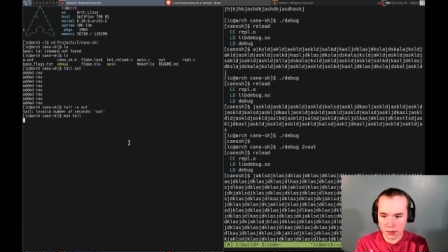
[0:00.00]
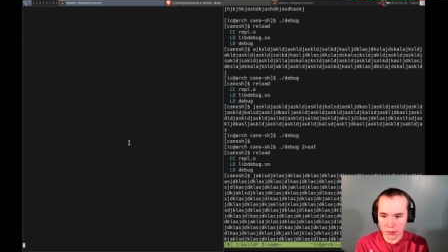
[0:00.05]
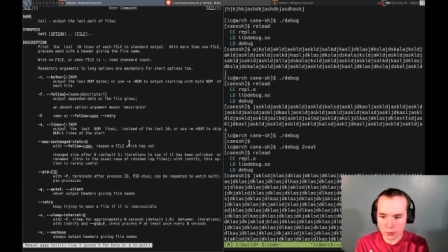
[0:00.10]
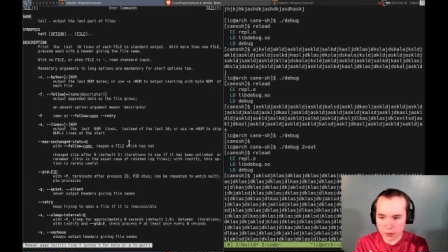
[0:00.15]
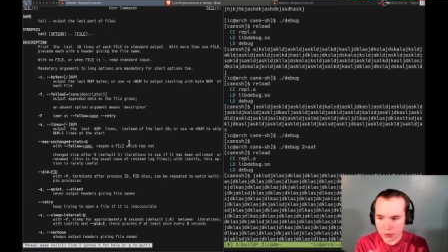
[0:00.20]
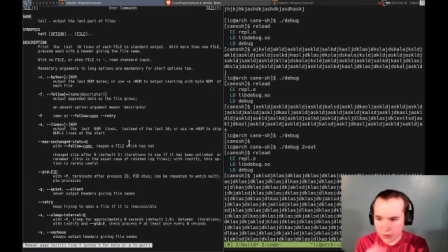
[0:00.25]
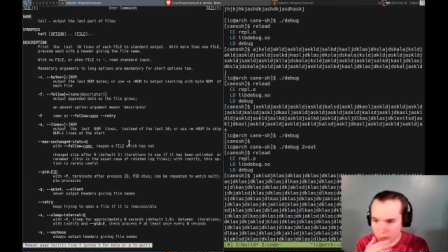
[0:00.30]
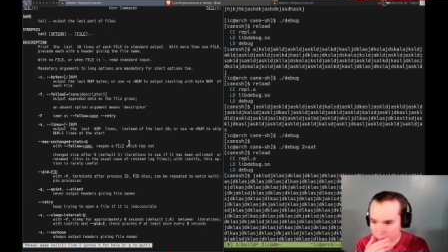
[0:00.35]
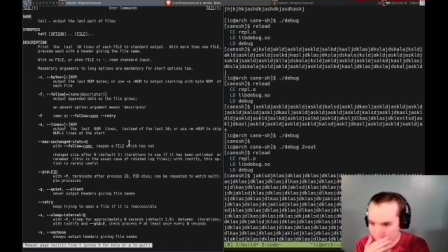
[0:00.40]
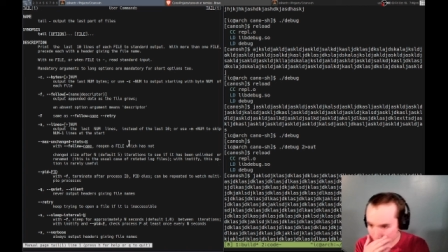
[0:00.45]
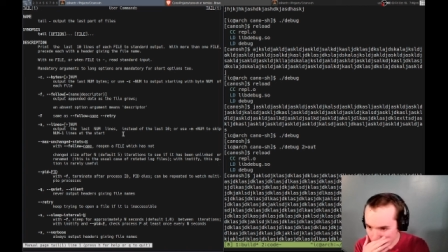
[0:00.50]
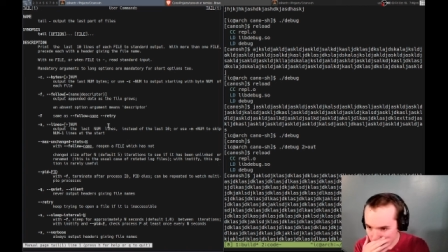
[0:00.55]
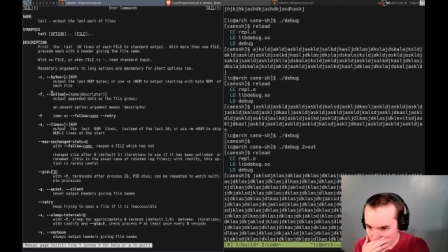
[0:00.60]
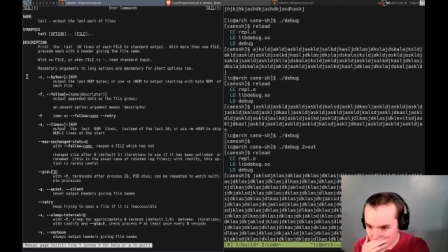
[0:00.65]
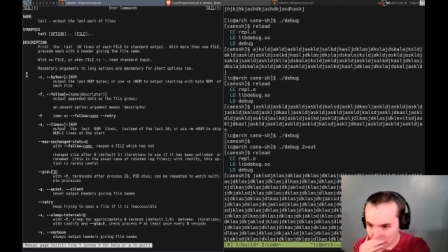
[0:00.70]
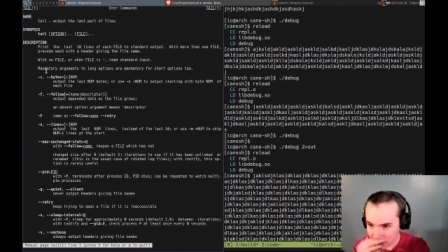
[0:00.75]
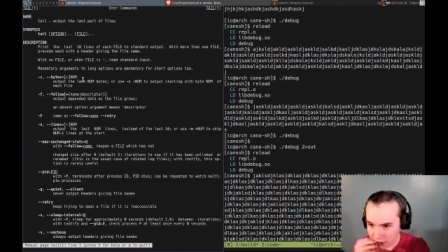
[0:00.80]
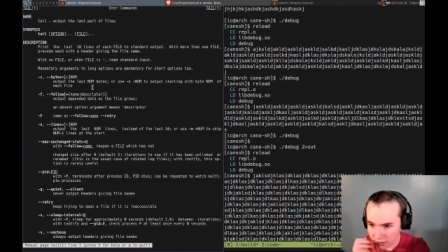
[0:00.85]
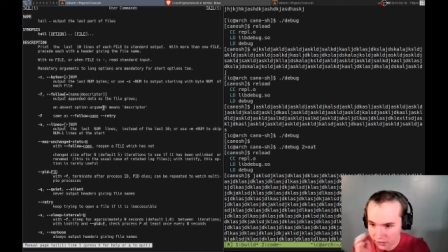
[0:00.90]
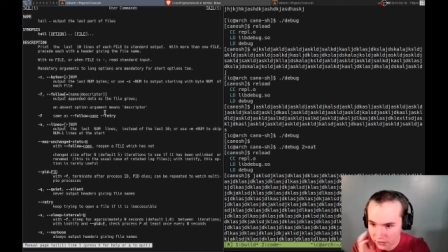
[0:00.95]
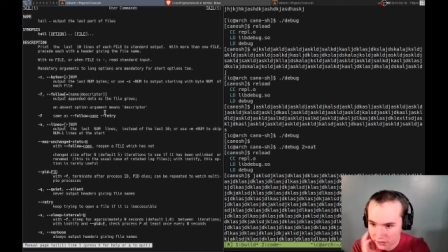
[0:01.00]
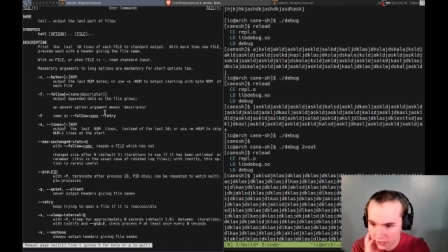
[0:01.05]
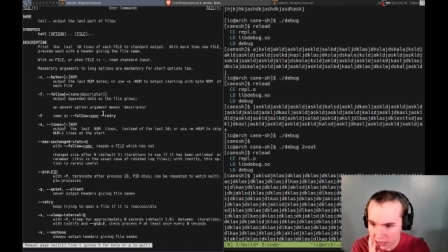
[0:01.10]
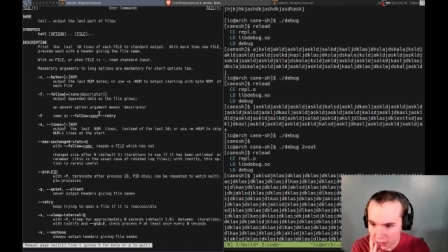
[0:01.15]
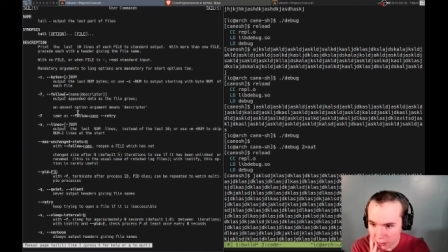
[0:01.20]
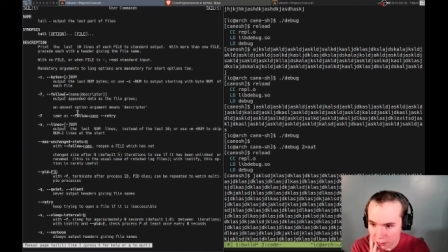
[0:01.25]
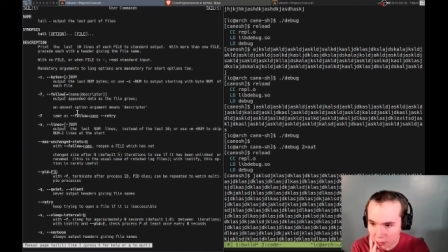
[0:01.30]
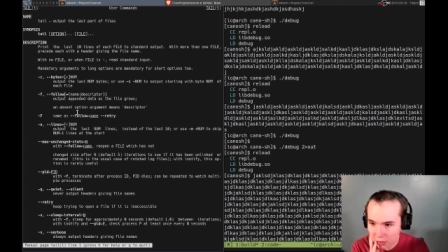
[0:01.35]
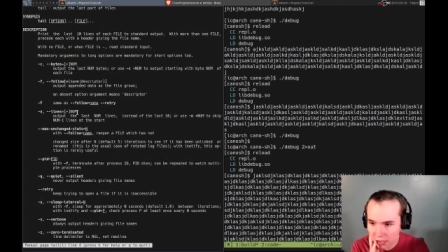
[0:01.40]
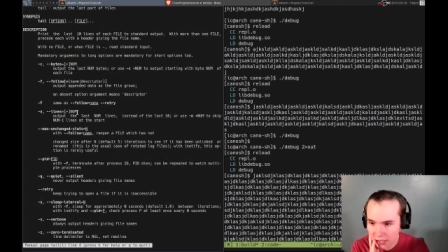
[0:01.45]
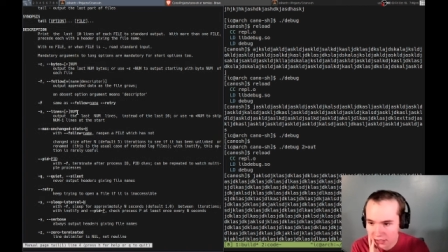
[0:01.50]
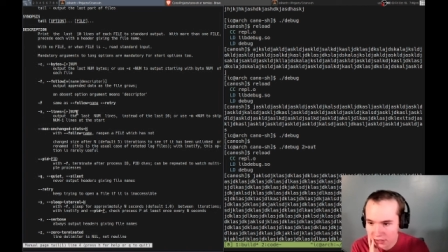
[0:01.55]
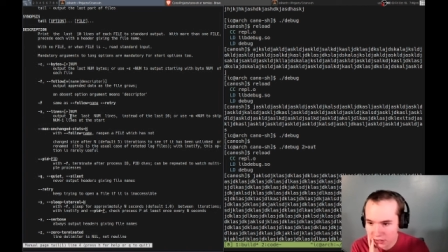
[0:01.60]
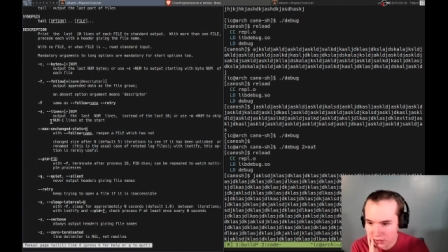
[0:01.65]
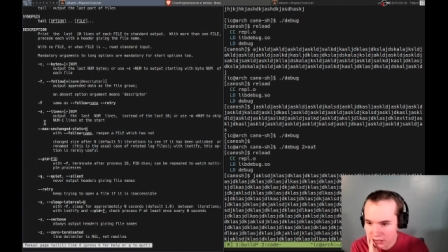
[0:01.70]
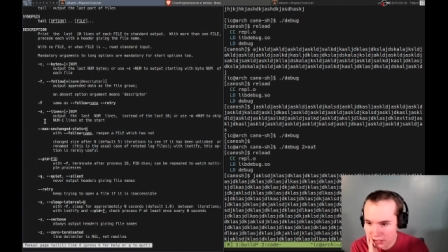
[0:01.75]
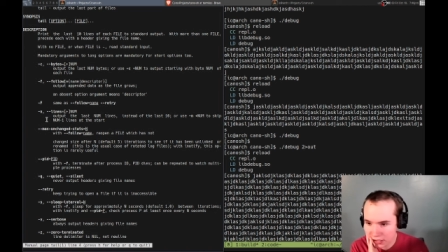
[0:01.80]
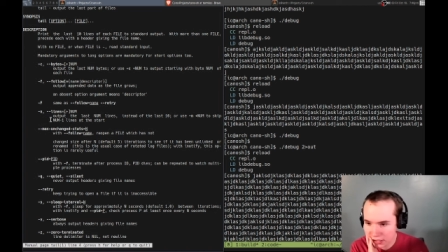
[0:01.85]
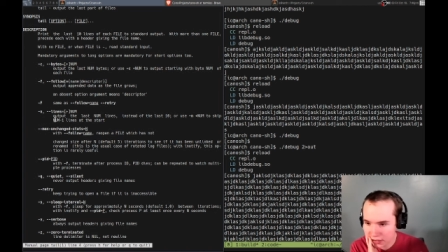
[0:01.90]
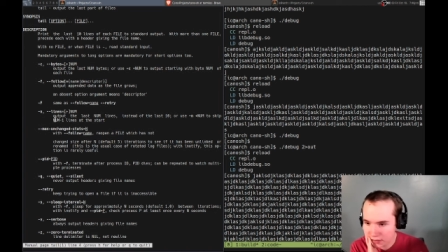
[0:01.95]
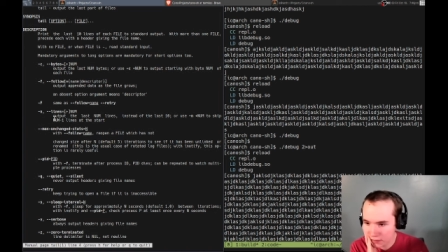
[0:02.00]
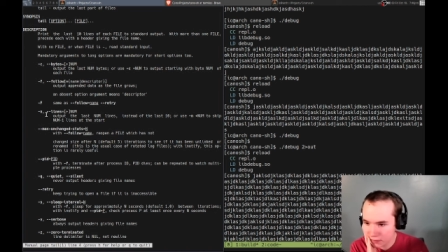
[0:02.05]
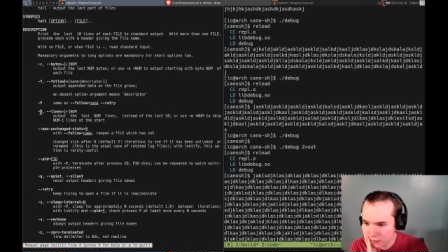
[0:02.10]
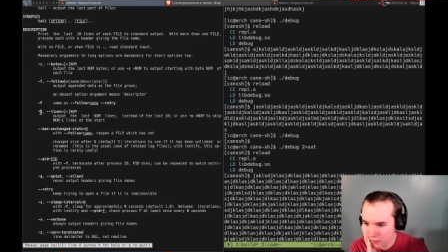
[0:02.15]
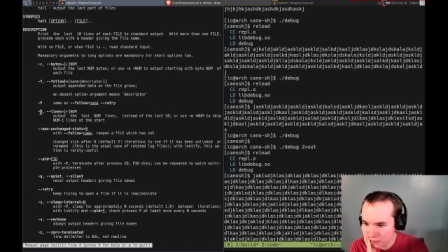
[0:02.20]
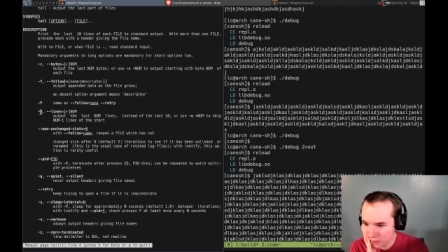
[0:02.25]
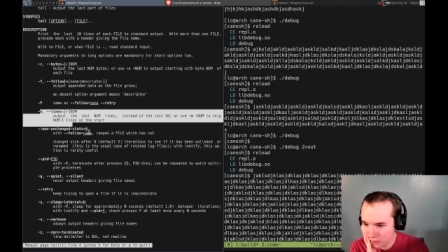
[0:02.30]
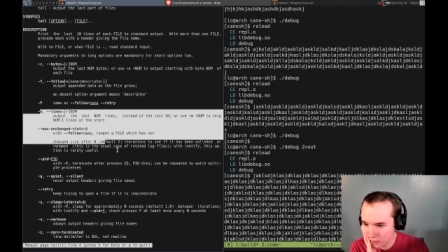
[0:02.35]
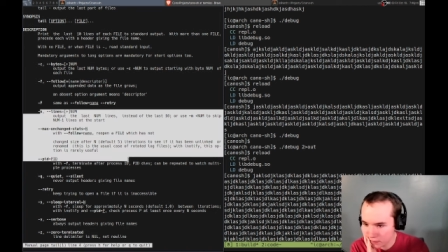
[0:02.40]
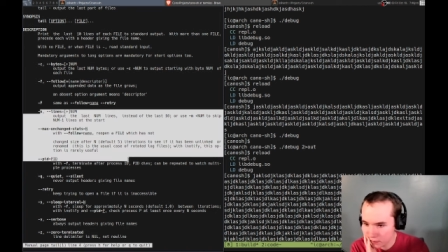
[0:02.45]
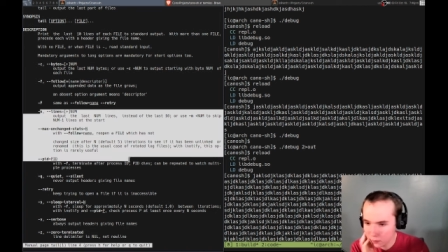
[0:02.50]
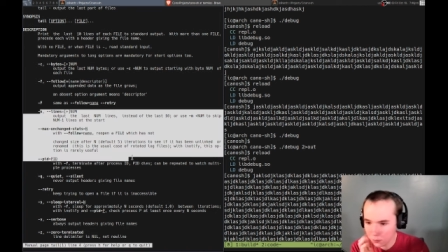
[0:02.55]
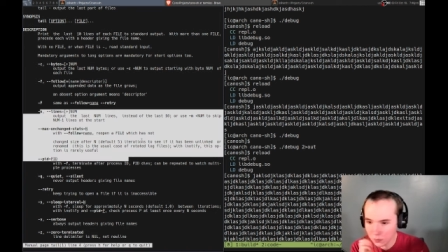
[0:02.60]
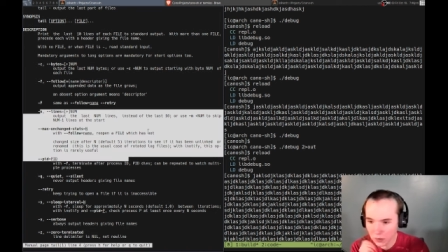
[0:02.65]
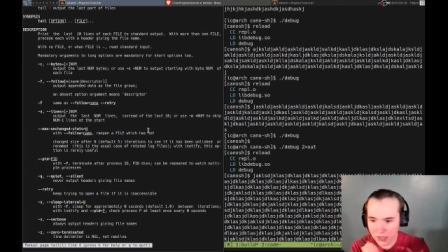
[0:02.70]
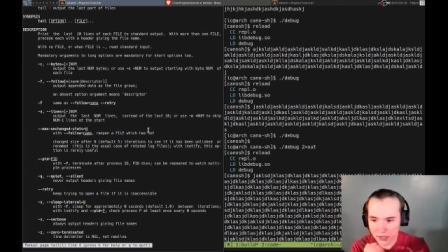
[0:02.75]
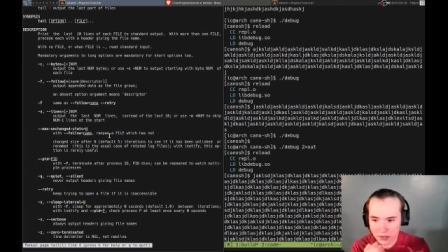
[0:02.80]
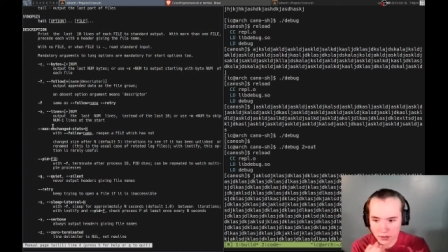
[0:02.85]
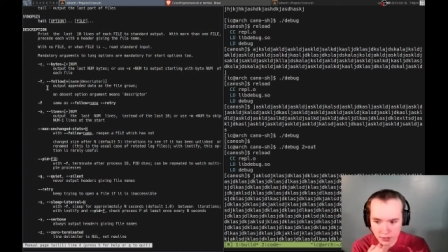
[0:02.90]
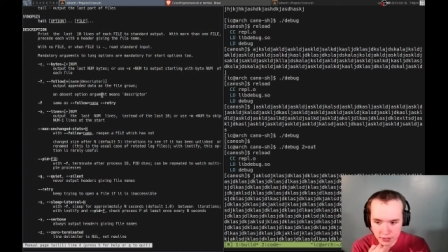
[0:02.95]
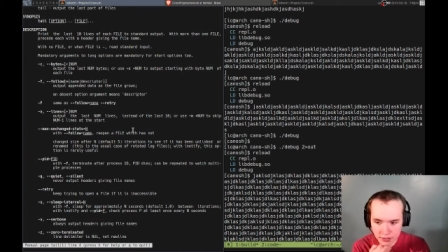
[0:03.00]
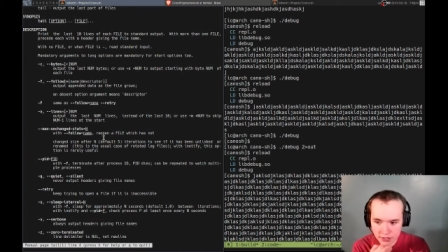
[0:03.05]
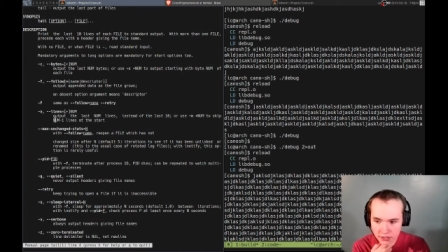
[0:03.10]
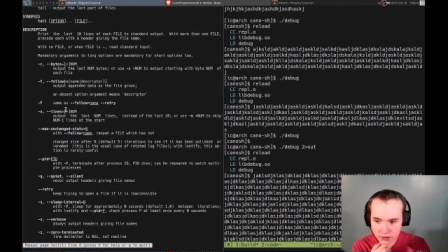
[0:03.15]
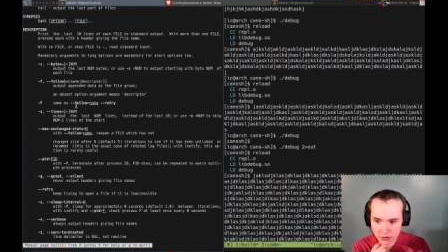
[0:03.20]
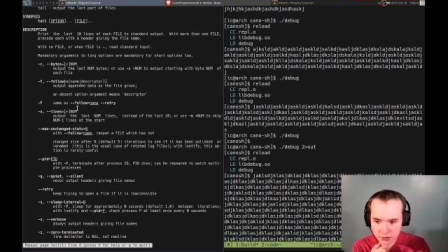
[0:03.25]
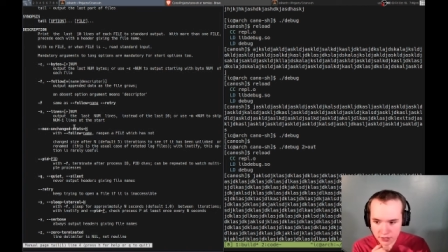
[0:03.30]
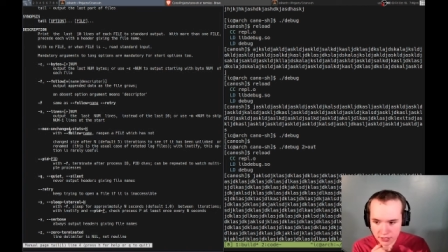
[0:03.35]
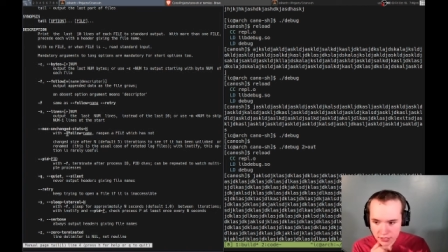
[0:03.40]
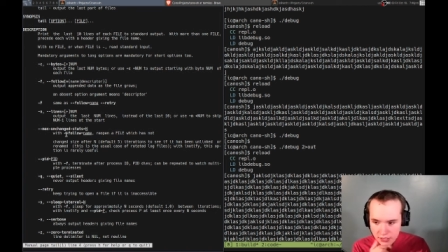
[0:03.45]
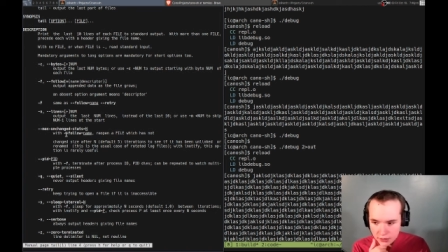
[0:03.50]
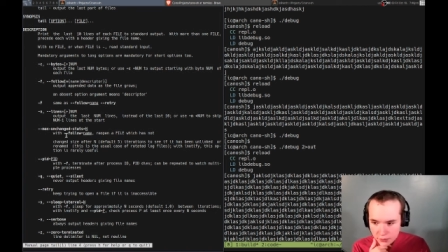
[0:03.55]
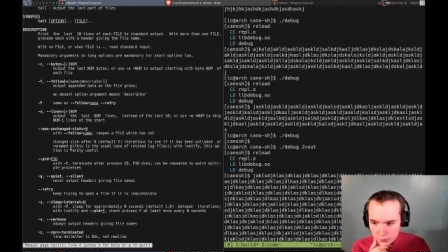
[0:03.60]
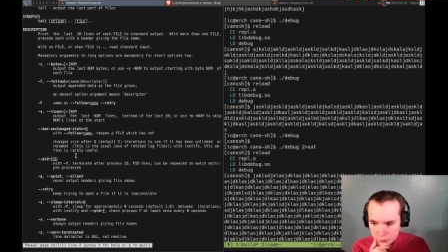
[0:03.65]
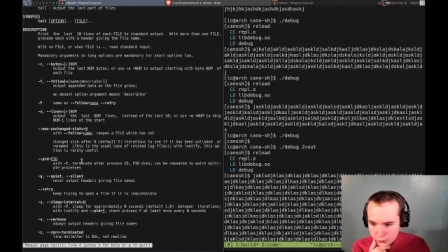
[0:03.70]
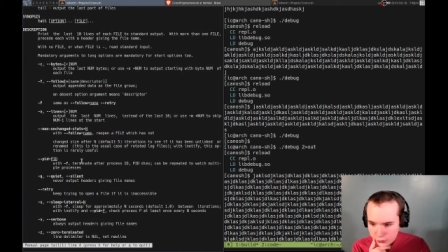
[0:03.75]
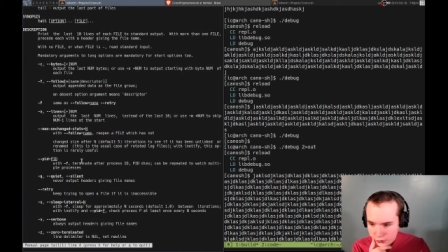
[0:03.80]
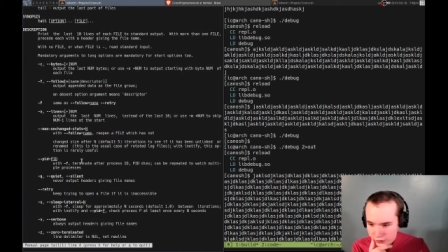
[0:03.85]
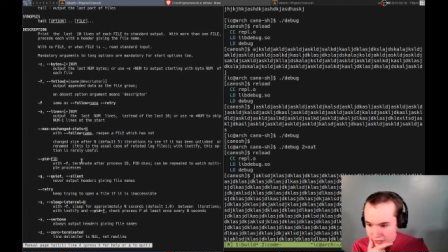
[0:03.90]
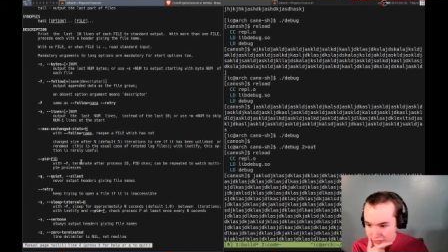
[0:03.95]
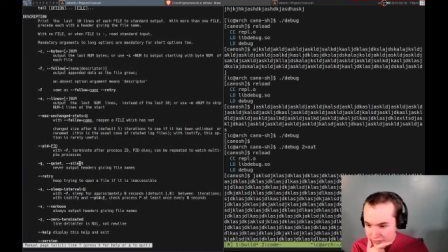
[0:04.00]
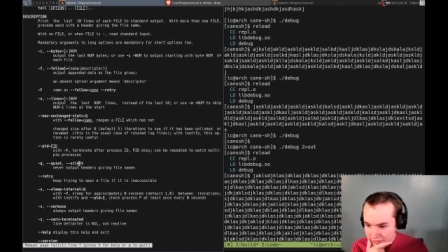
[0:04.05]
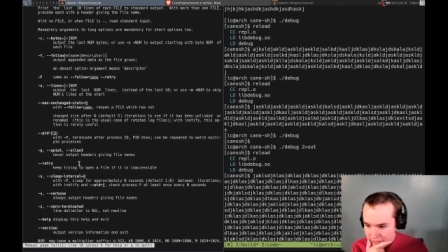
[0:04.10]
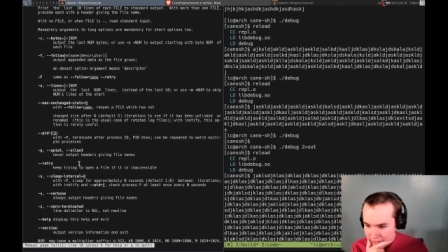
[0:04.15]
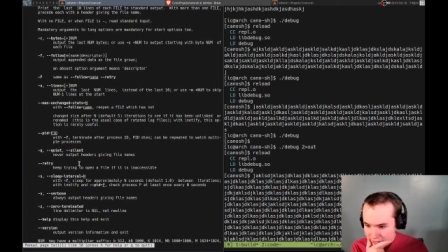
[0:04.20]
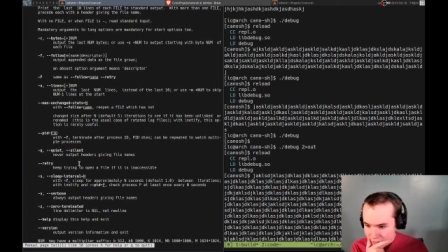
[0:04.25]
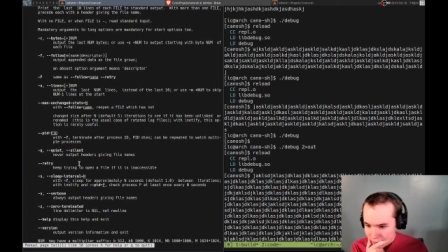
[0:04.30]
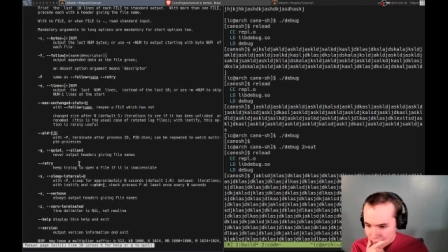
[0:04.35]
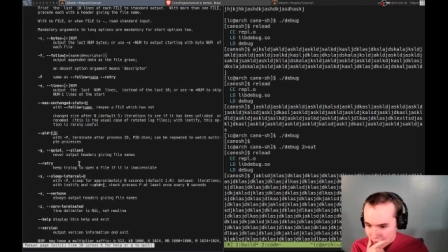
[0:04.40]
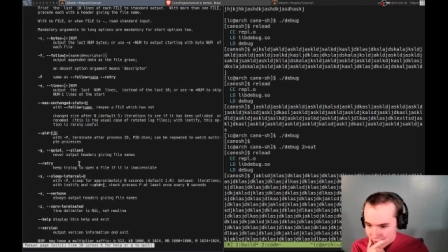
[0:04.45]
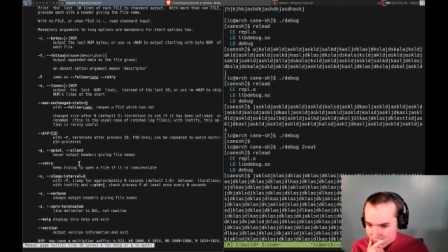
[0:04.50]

How do we do it, Taylor? Is it like a watch thing? Where it continuously prints it, right?